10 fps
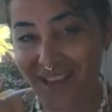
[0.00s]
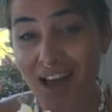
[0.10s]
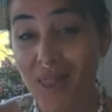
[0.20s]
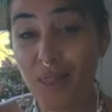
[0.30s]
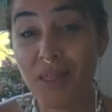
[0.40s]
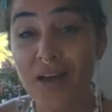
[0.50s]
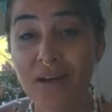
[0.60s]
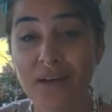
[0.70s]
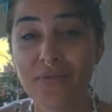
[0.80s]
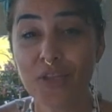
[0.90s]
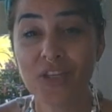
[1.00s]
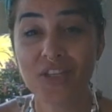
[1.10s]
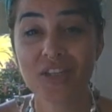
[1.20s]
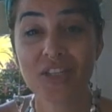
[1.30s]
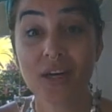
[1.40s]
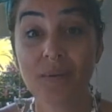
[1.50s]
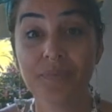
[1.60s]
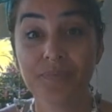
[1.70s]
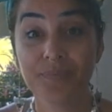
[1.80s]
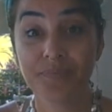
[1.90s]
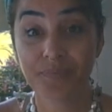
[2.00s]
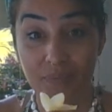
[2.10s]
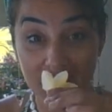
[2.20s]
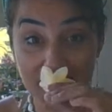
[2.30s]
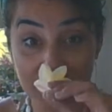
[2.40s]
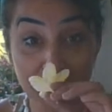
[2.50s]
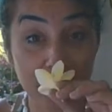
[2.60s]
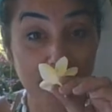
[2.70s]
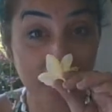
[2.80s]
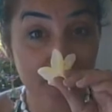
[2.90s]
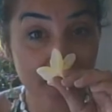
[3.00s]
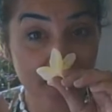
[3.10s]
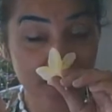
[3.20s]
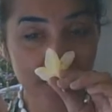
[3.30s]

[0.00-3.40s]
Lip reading: I love to just stop, smell the roses,